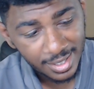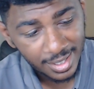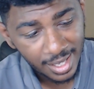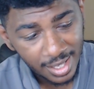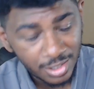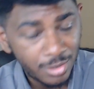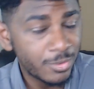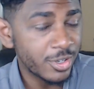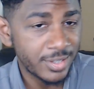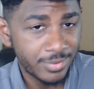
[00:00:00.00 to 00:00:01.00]
a little
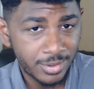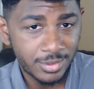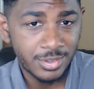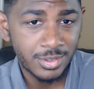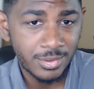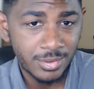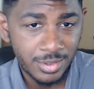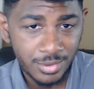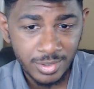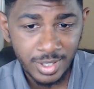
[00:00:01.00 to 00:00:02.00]
more difficult to
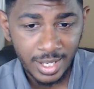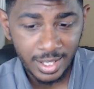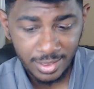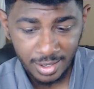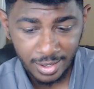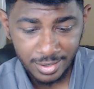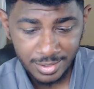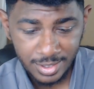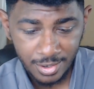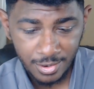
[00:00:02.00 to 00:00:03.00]
do than I thought,
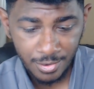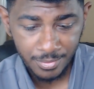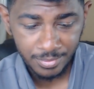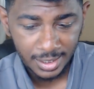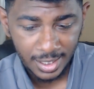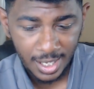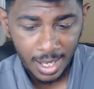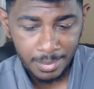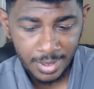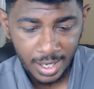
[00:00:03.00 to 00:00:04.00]
so
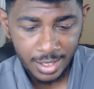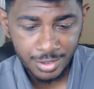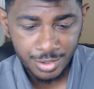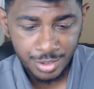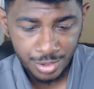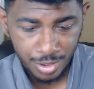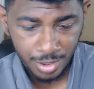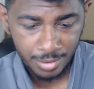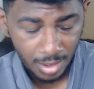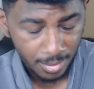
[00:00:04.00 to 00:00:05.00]
I'm not
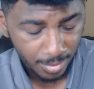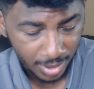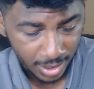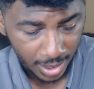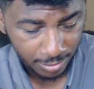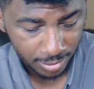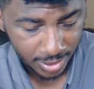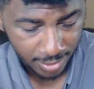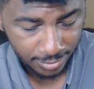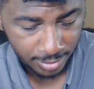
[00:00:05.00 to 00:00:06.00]
sure, but I will
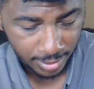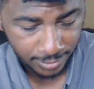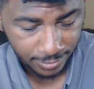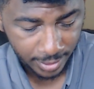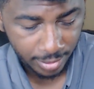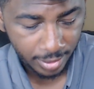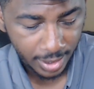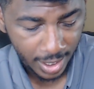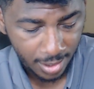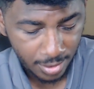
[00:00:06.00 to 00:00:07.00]
definitely figure it
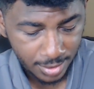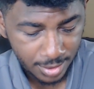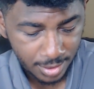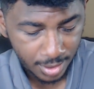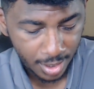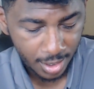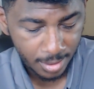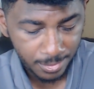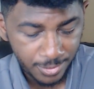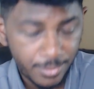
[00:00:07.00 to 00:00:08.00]
out
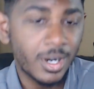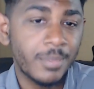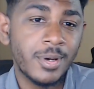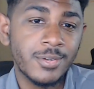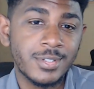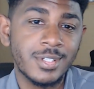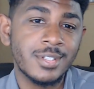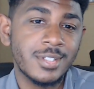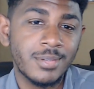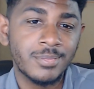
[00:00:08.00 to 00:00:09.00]
before I post it.
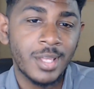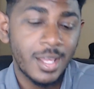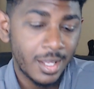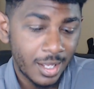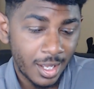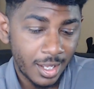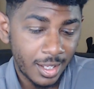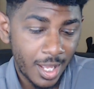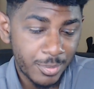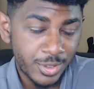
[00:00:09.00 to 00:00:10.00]
So
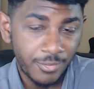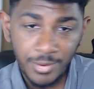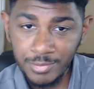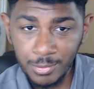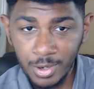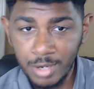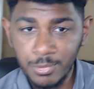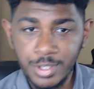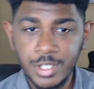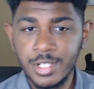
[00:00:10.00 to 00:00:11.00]
episode 51,
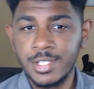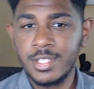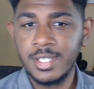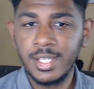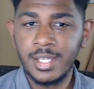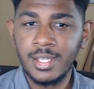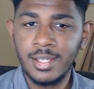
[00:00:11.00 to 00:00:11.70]
which is the